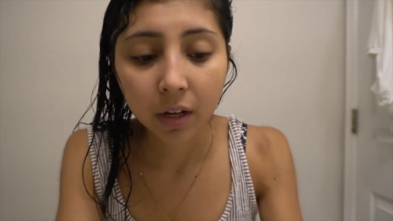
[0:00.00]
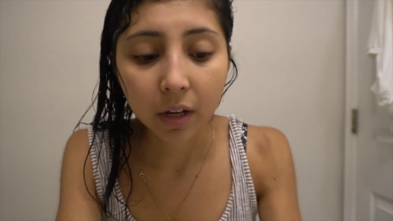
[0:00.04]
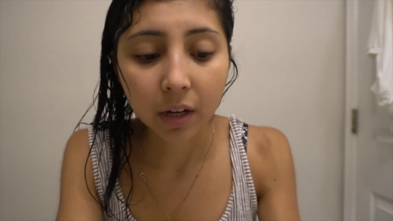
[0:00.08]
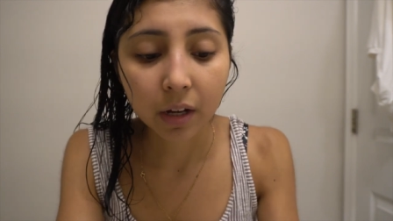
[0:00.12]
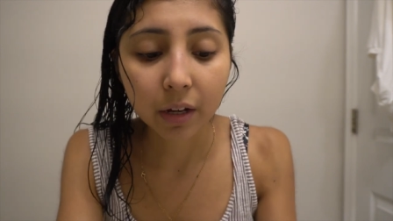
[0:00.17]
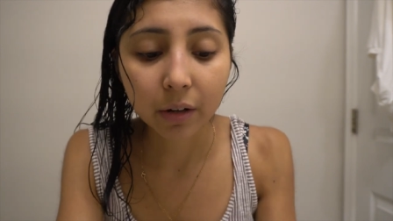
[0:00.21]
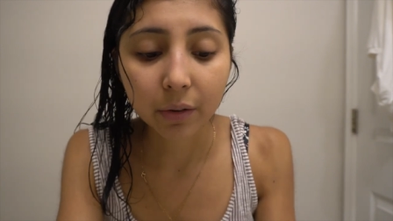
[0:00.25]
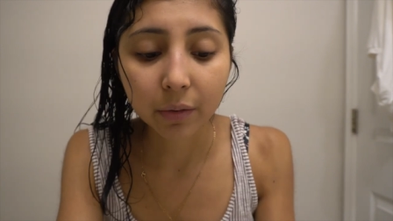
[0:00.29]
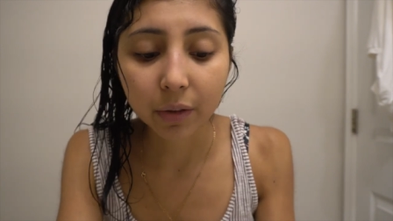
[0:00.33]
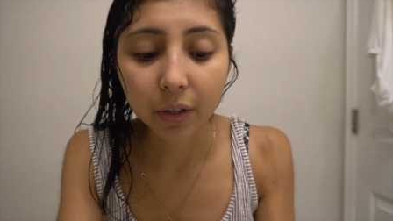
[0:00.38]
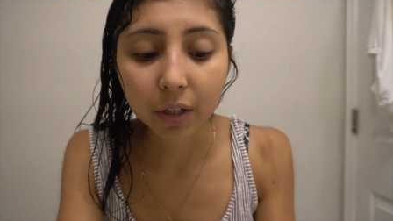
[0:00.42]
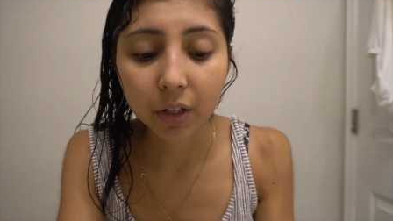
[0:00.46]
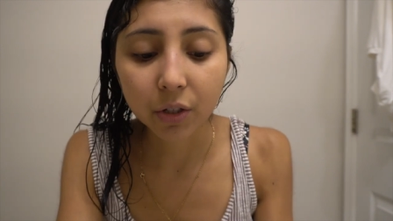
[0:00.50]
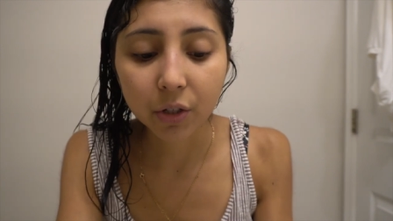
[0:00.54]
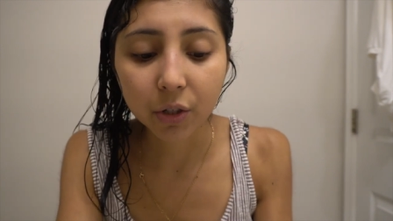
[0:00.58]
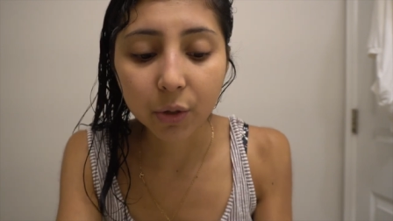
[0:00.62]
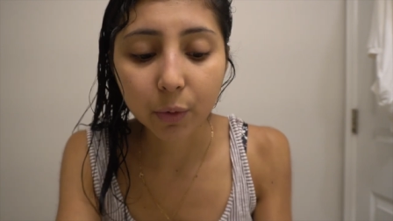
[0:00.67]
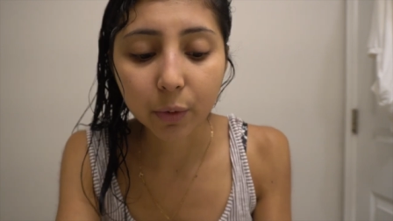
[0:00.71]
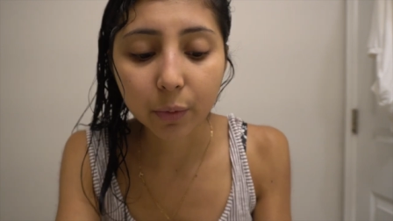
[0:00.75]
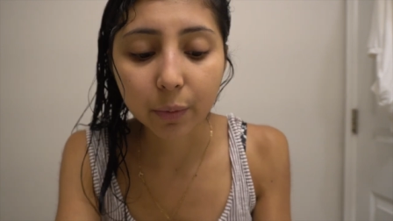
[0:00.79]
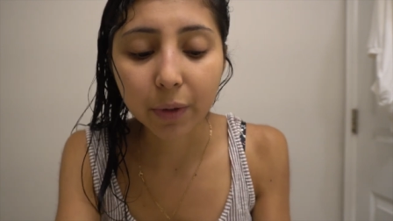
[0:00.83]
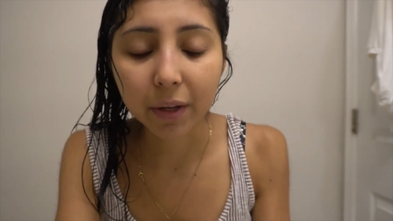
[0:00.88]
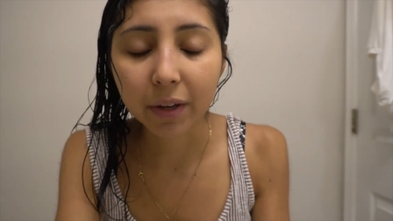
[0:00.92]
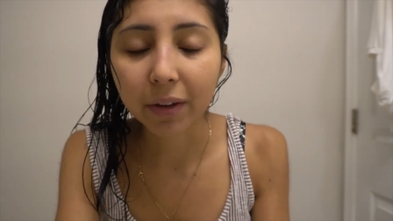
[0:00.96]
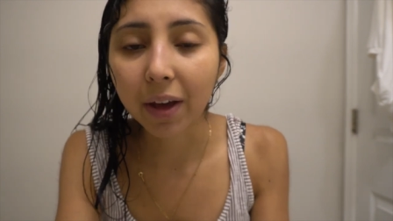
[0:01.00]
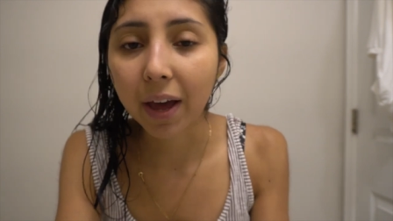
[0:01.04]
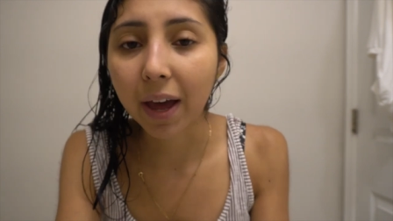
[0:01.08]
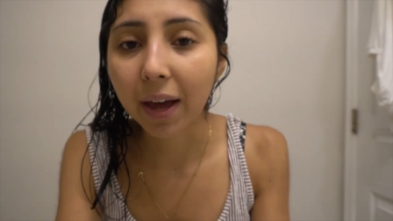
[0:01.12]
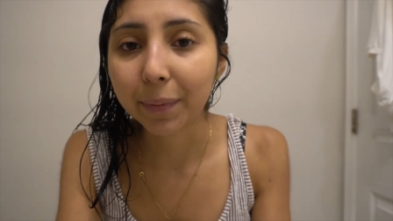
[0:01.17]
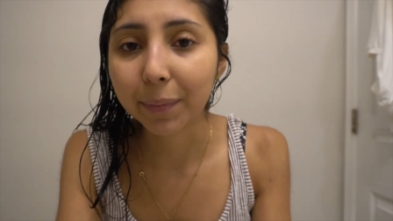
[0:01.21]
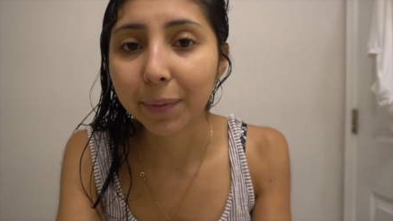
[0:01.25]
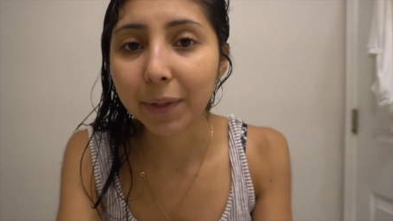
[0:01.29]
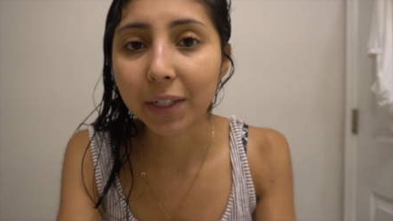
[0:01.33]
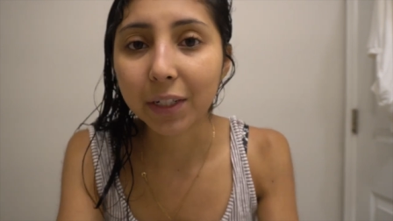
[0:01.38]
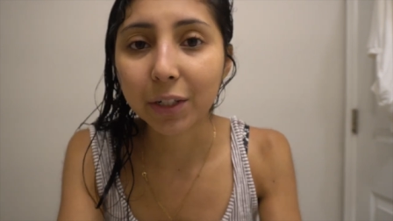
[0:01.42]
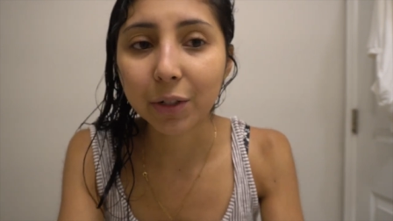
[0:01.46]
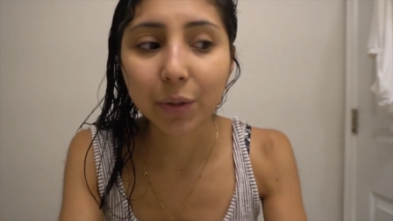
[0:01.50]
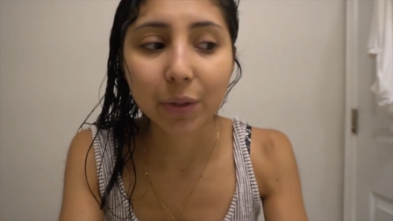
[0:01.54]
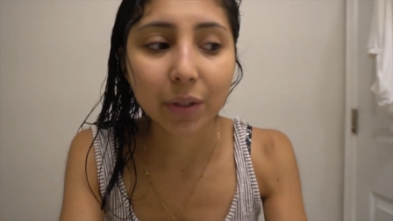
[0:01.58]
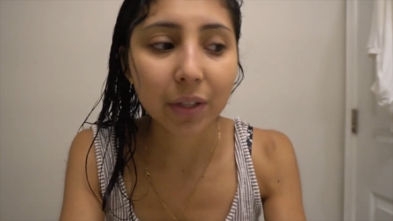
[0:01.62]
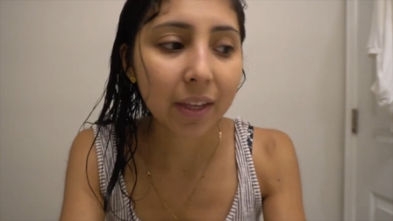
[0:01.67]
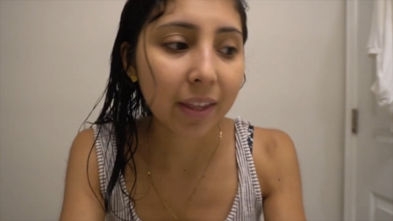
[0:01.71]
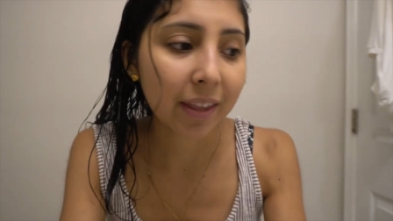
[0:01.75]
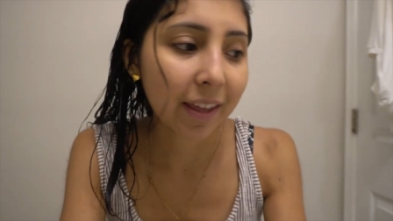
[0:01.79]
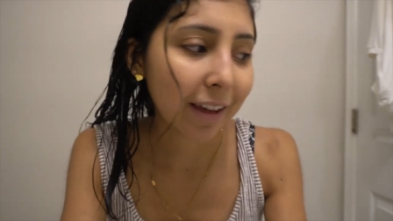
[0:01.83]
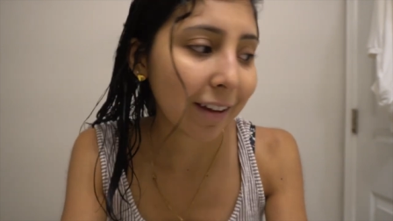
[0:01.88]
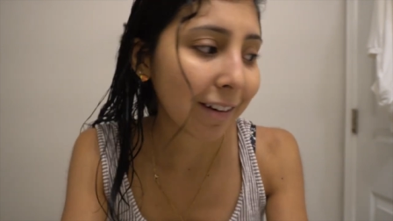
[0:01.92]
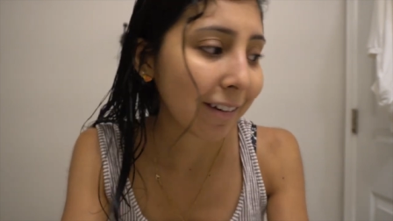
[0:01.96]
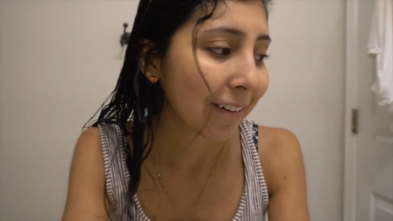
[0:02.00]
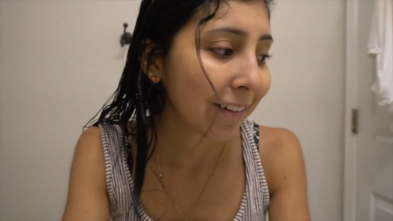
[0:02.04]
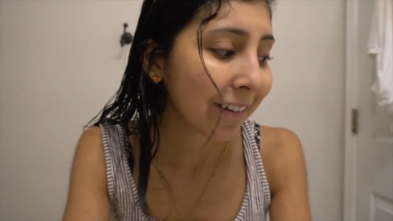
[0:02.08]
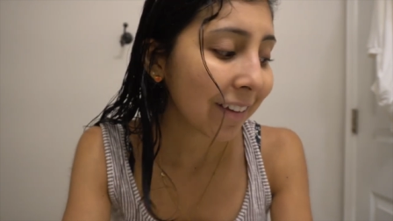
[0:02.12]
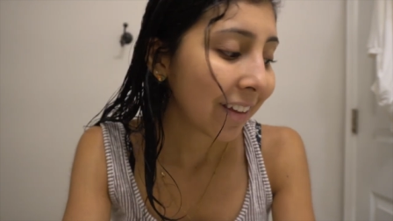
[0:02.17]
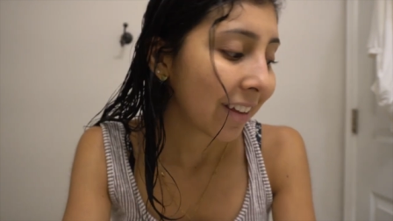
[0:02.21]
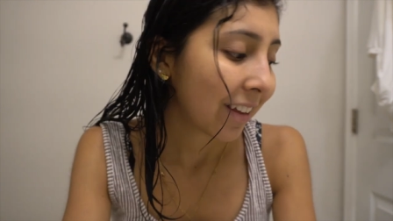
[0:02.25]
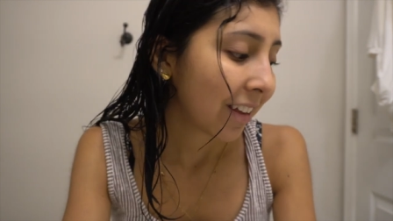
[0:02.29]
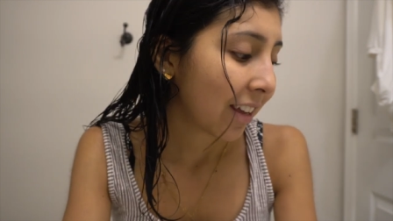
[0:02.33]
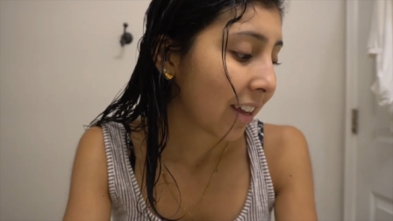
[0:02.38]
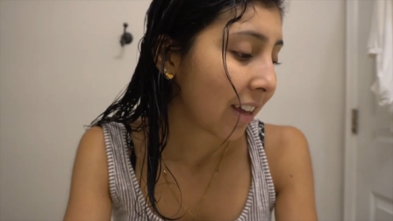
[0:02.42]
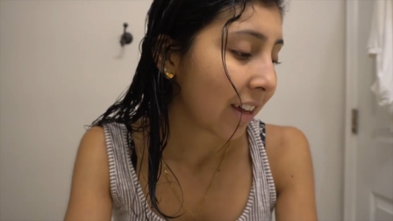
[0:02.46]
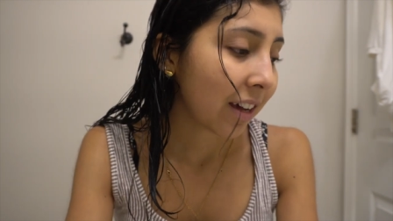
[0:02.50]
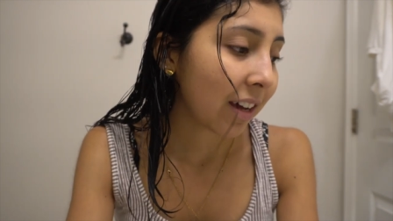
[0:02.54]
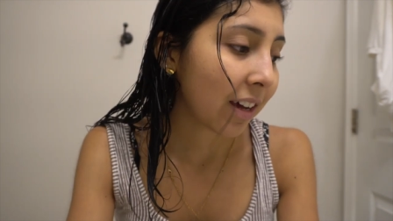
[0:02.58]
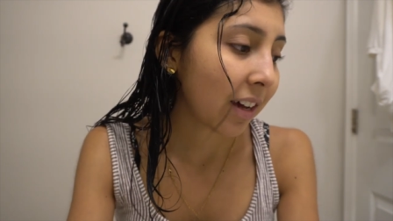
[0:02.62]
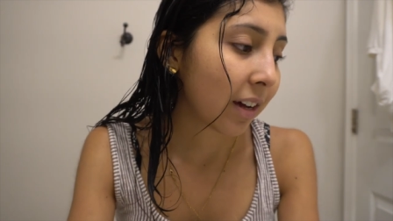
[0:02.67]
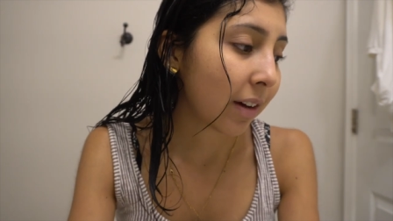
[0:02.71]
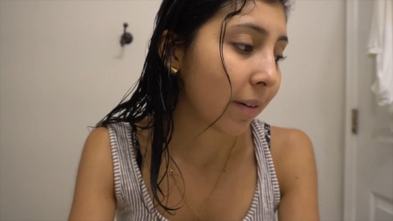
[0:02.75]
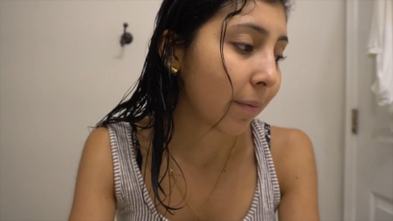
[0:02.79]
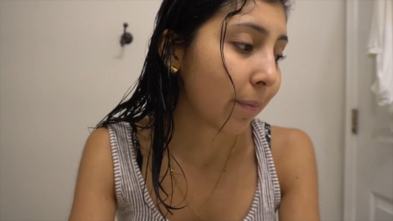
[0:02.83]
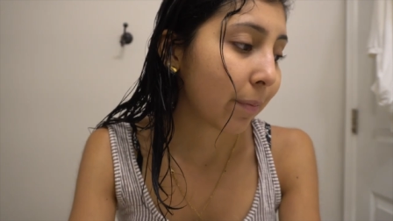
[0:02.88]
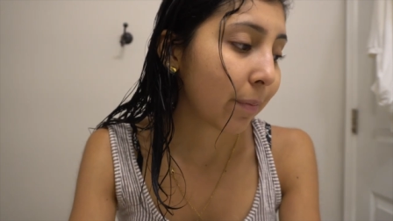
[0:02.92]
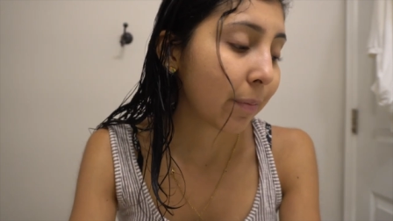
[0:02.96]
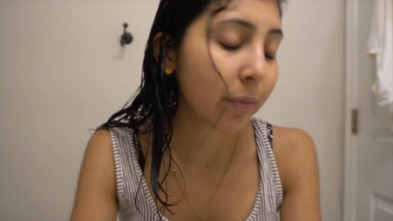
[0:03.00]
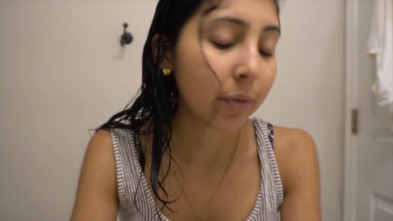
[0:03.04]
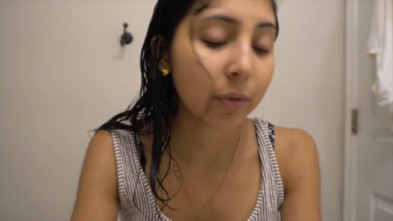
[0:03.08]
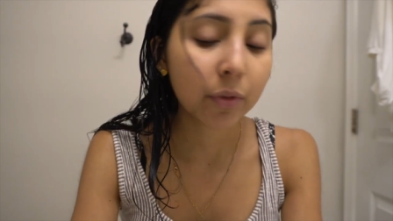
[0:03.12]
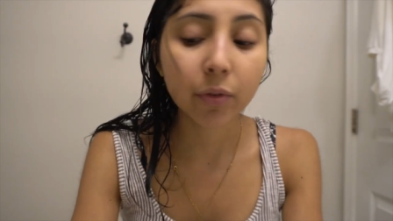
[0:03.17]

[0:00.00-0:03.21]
I don't think she will be happy to see that. Um,